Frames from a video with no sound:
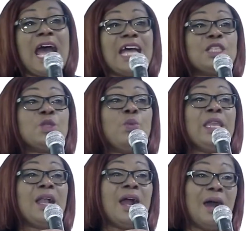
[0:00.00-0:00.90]
as
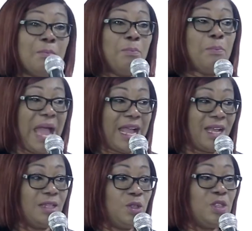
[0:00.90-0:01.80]
we come
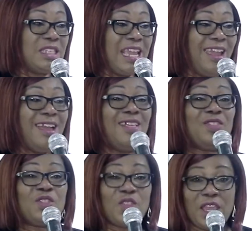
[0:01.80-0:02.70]
back to say
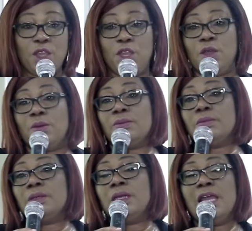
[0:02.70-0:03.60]
thank you,
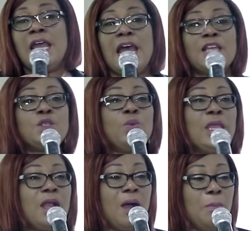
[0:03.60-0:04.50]
as we
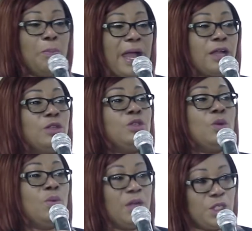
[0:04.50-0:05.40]
come back
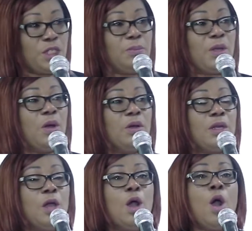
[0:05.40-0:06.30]
to worship
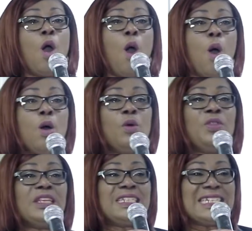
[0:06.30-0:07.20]
God, all
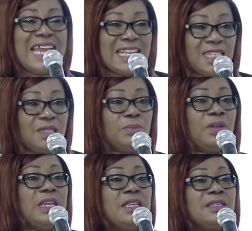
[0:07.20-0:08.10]
the
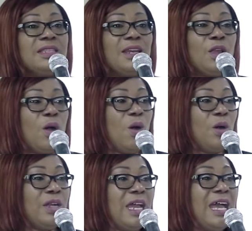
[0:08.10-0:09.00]
testimonies that
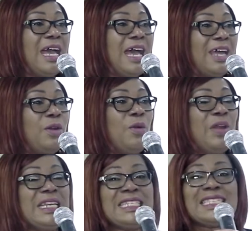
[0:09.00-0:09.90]
God had
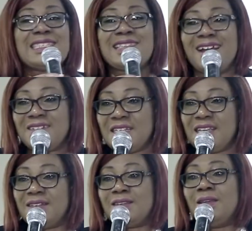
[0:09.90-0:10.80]
already
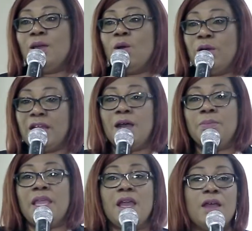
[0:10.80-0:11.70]
started on our
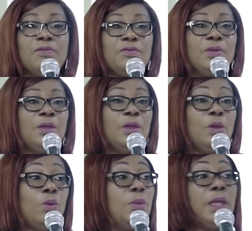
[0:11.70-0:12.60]
behalf
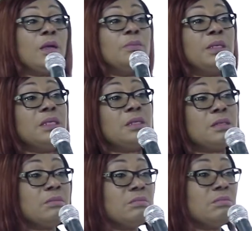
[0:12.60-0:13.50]
will be complete.